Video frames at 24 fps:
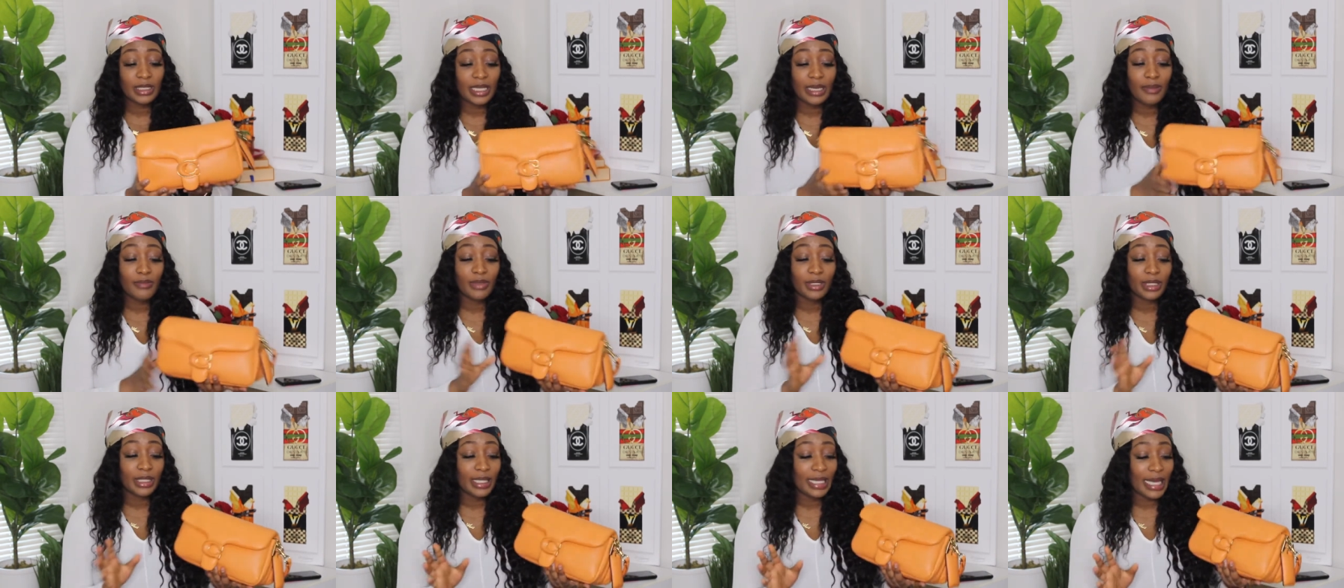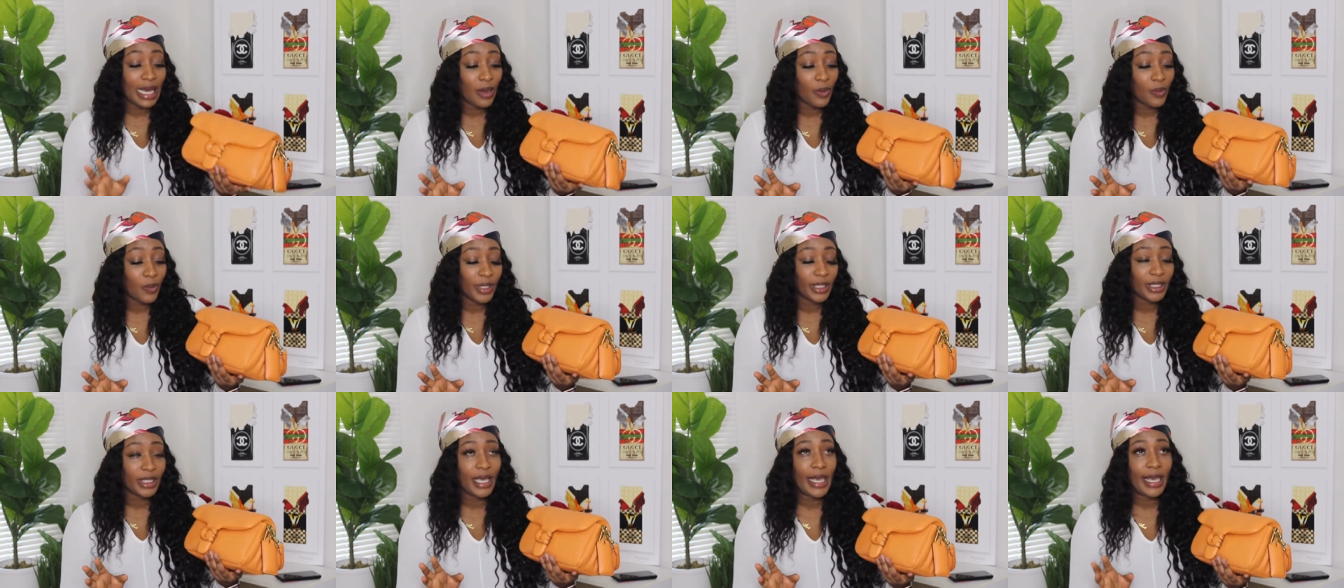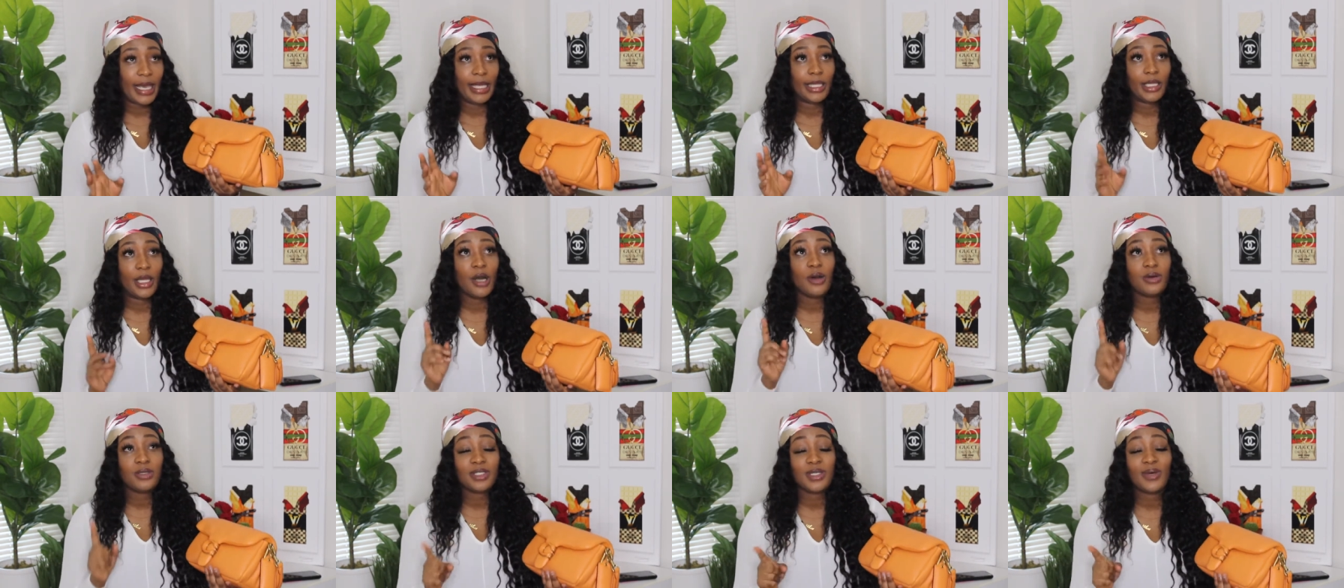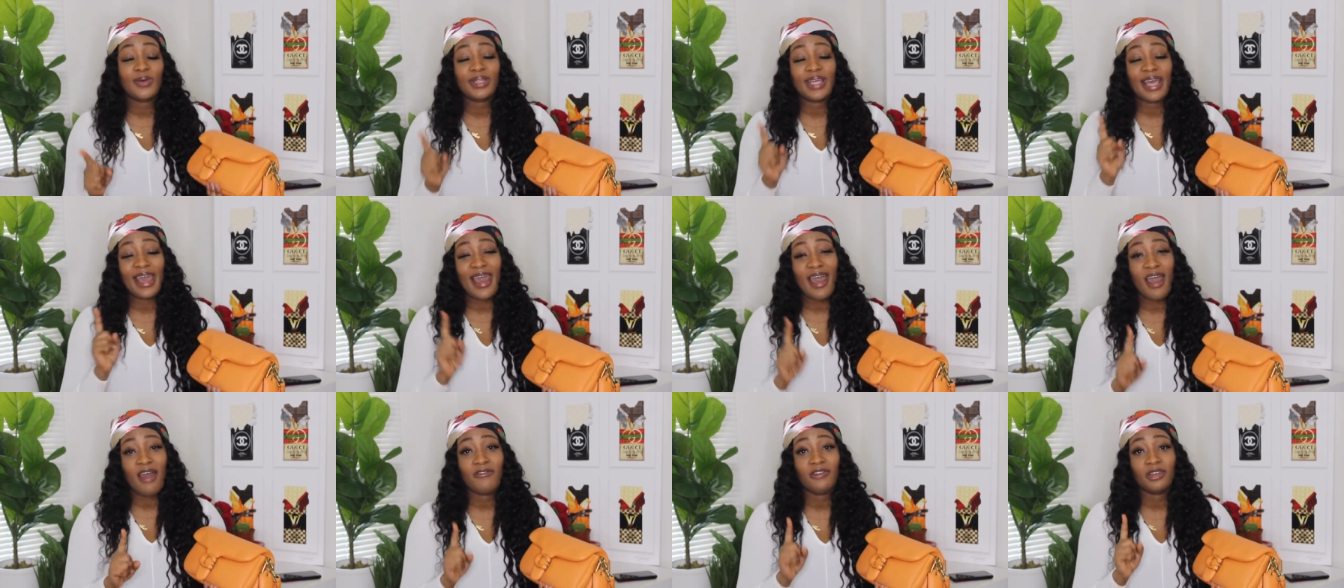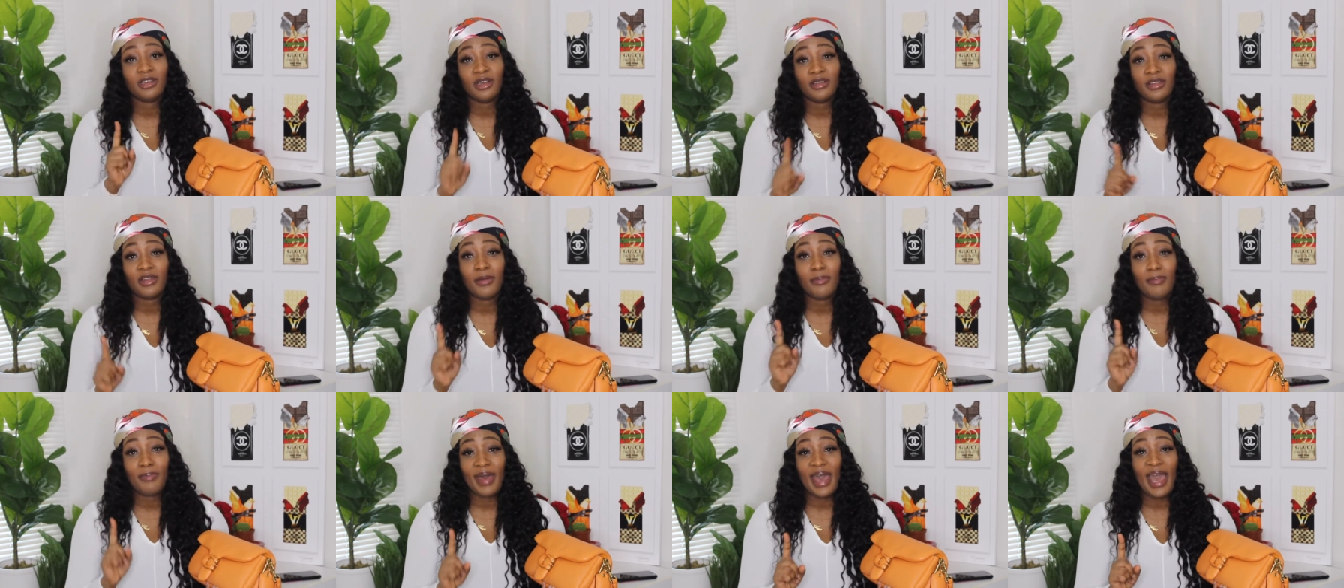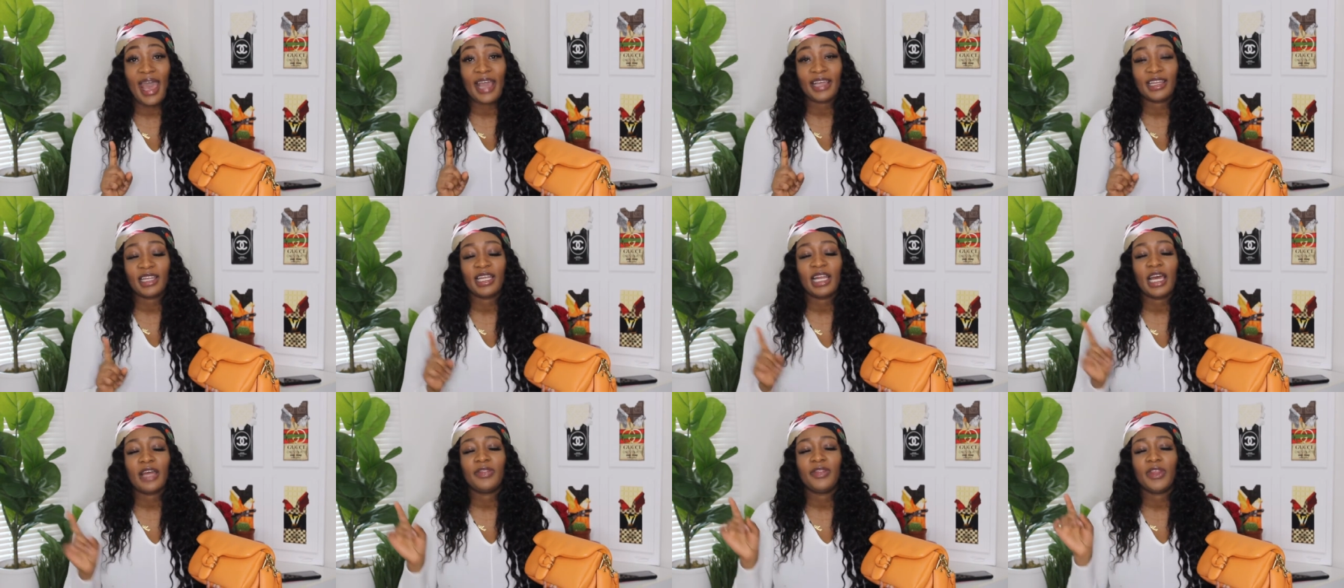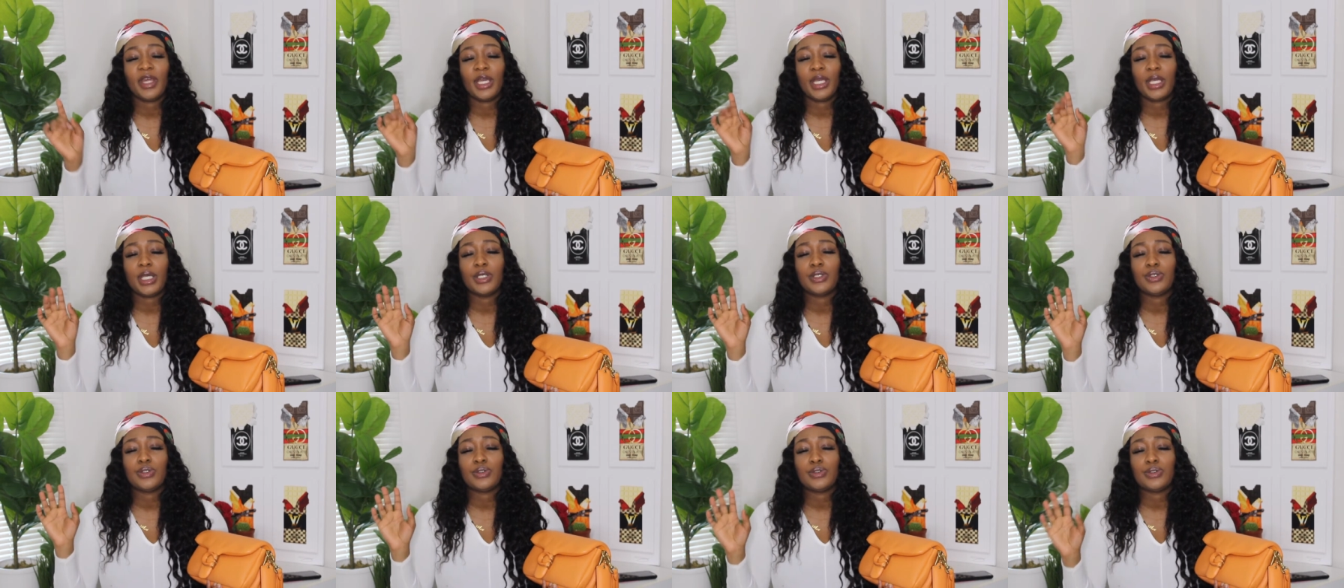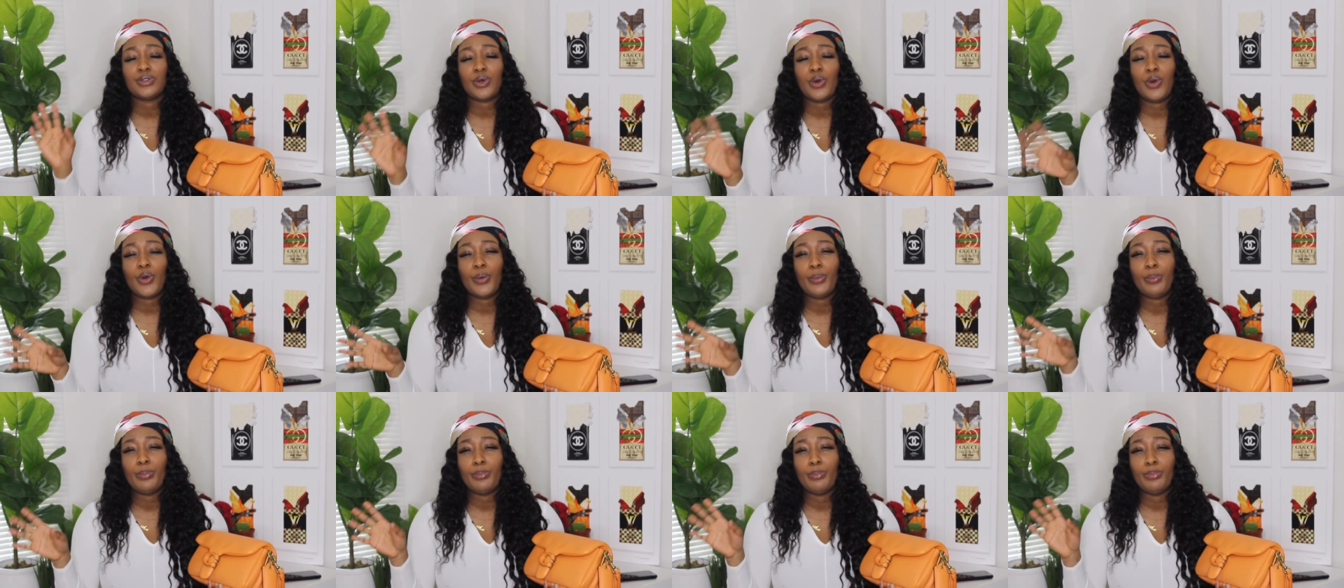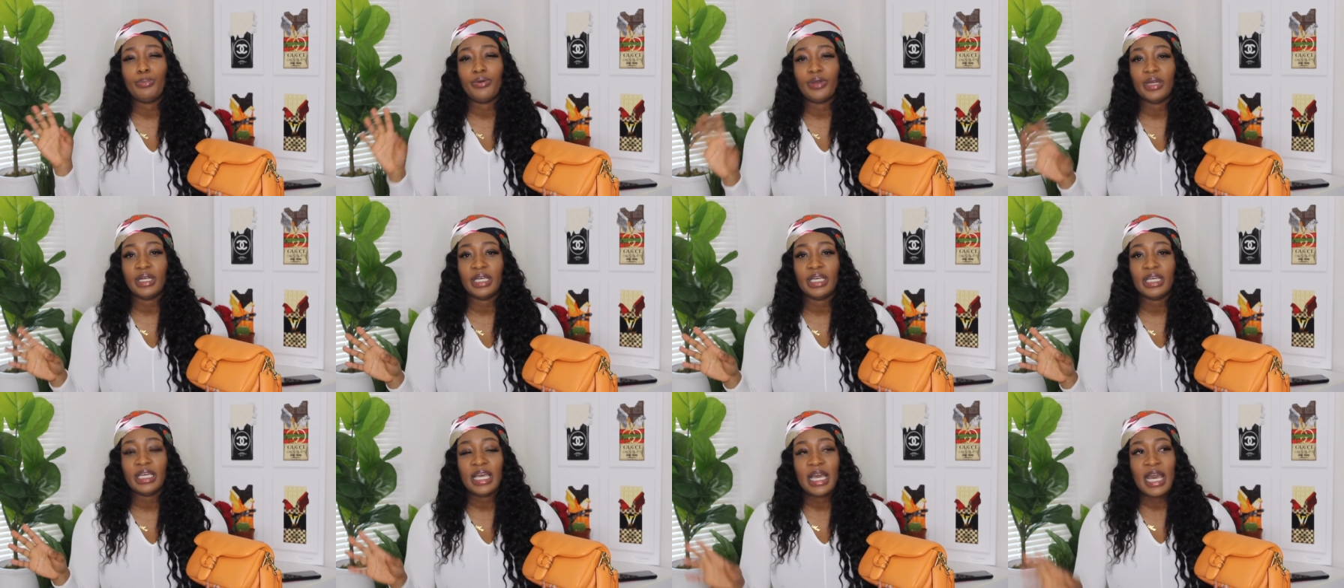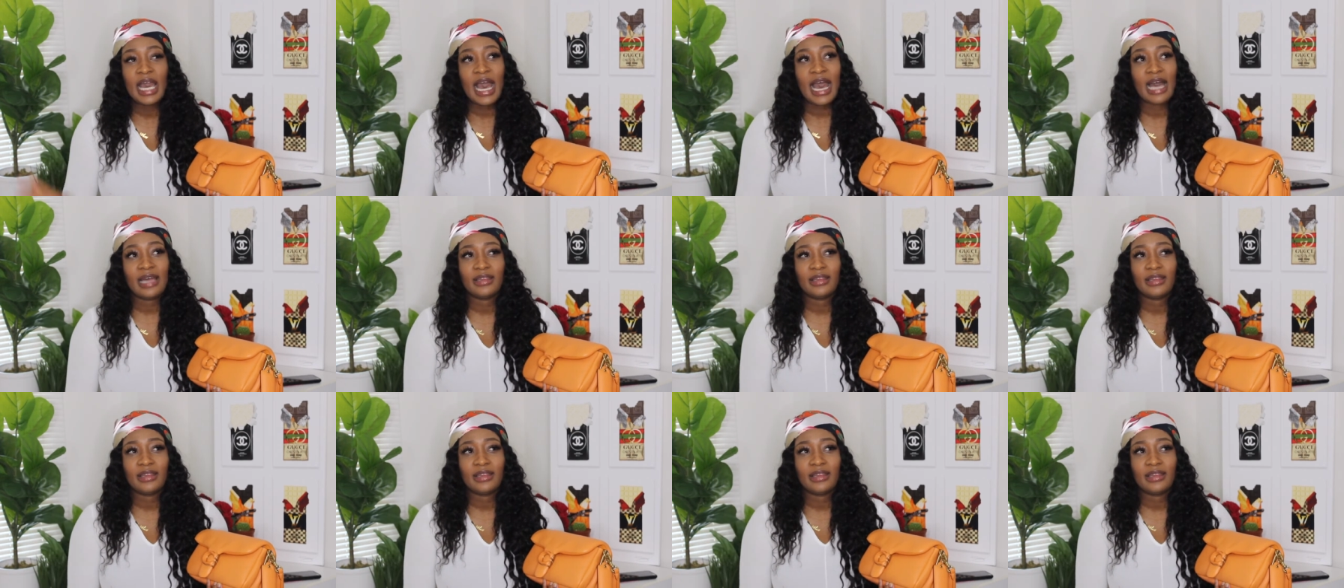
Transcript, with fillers: They really got one. And also, they have another bag that I think is so pretty.